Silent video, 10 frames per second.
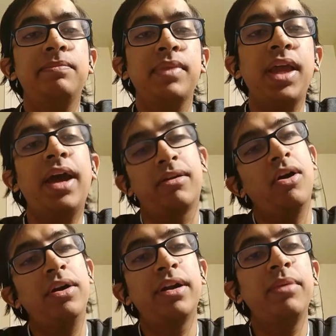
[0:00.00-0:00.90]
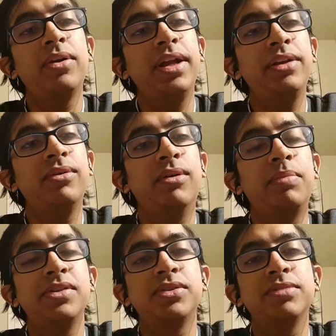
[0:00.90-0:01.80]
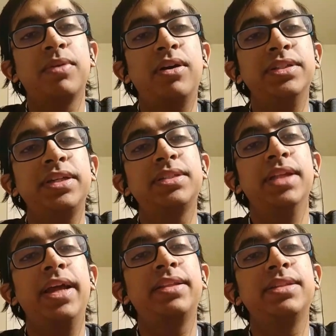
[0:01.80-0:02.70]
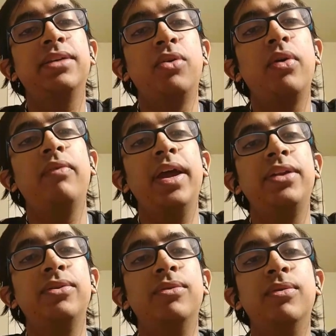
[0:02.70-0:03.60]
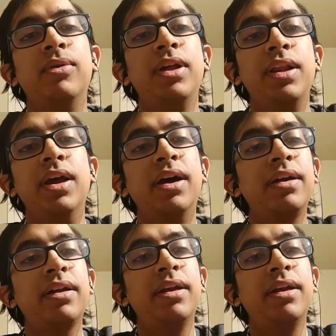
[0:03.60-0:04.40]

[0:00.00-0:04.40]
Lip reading: yeah, contributing to open source projects, that's a good way to learn.